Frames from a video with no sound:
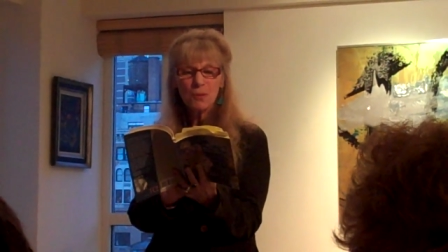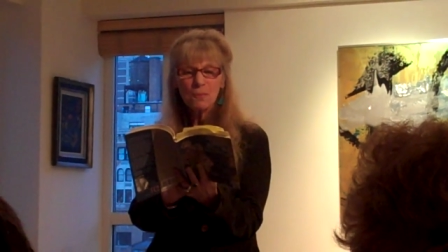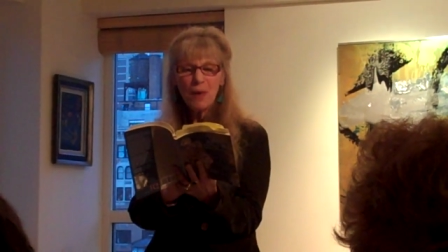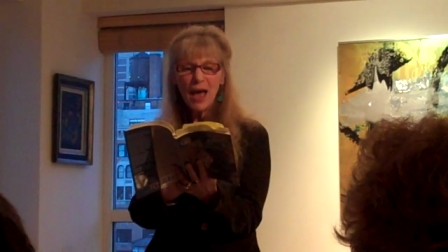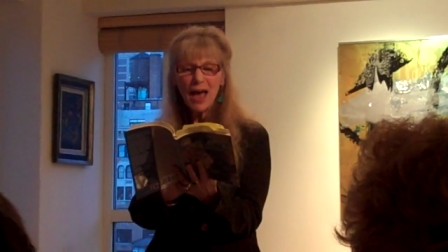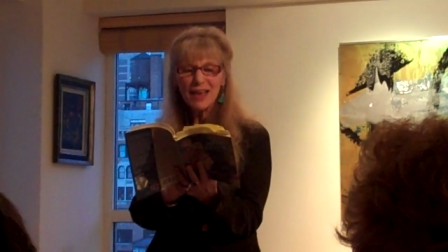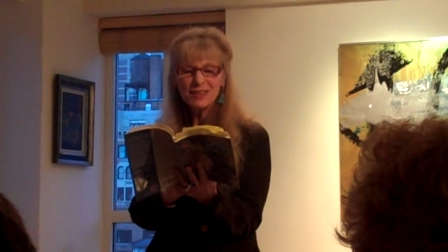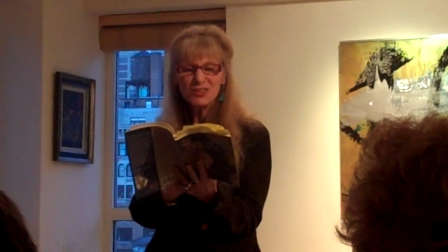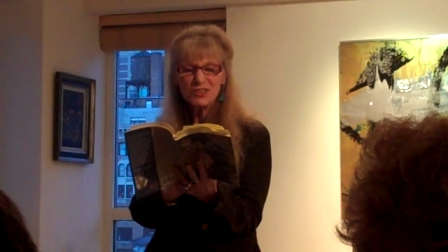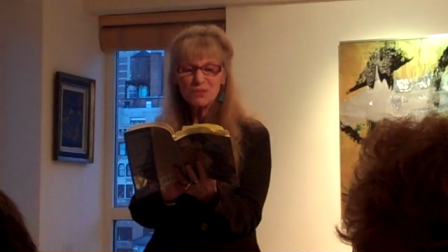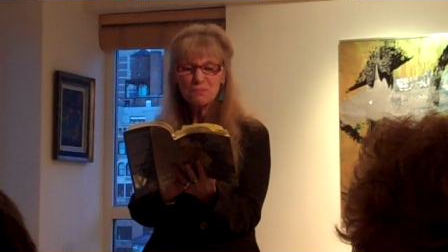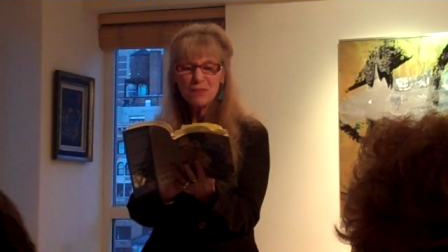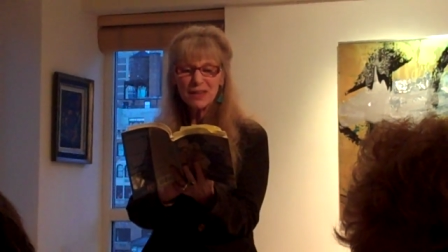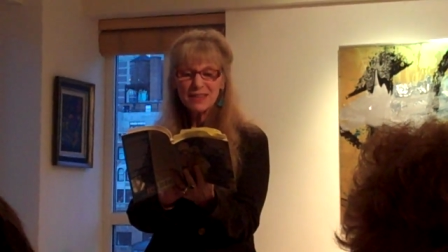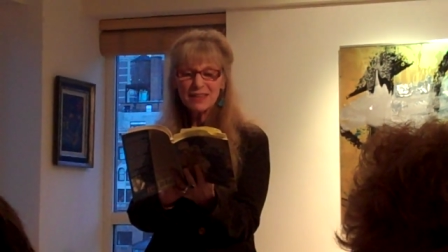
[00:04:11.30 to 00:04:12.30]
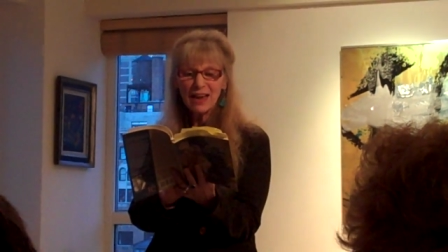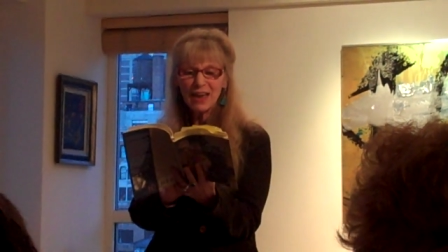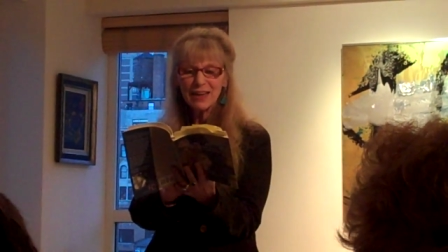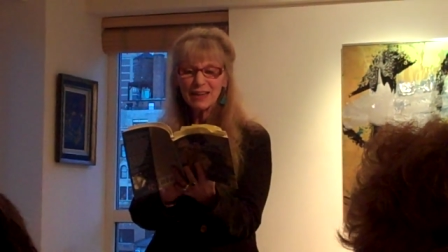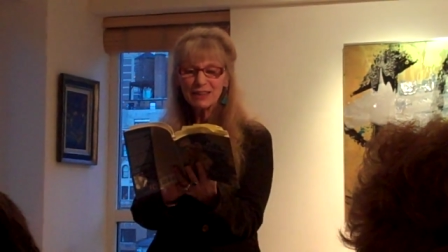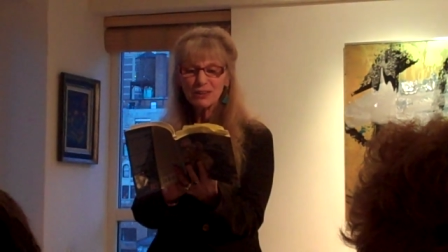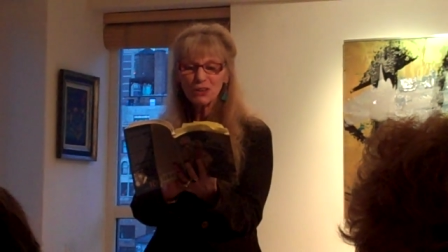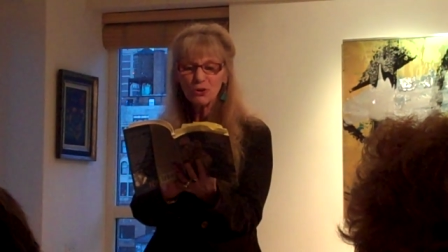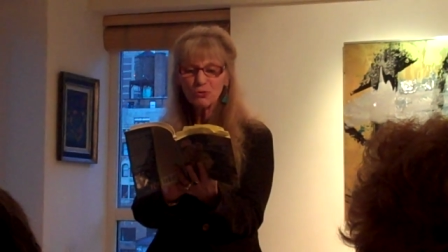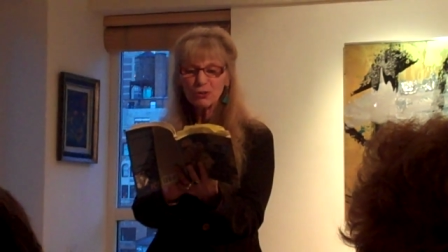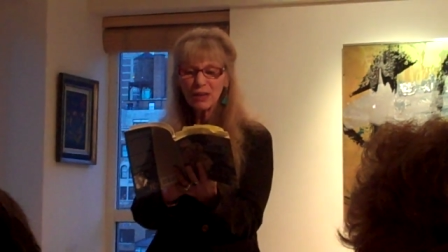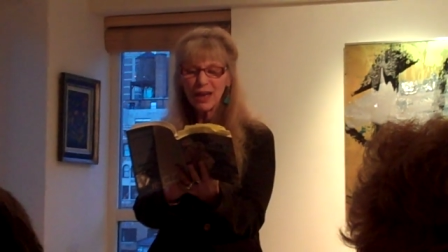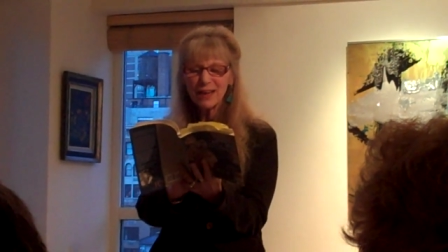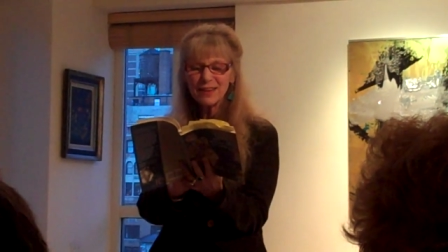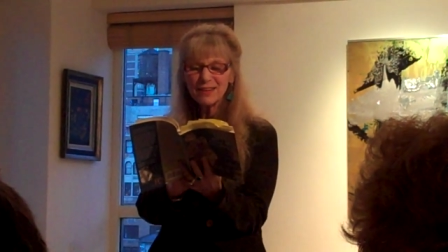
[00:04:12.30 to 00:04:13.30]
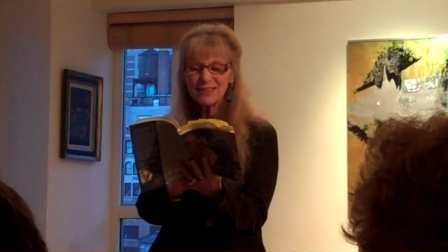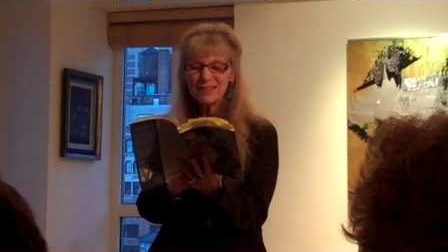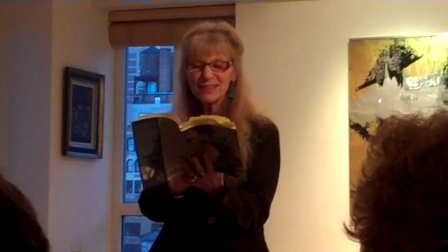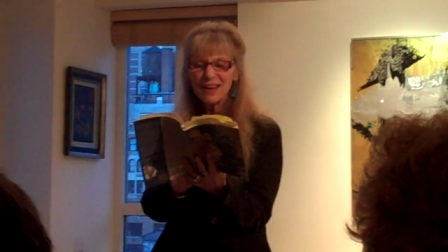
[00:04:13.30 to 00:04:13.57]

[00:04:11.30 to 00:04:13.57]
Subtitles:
past midnight low light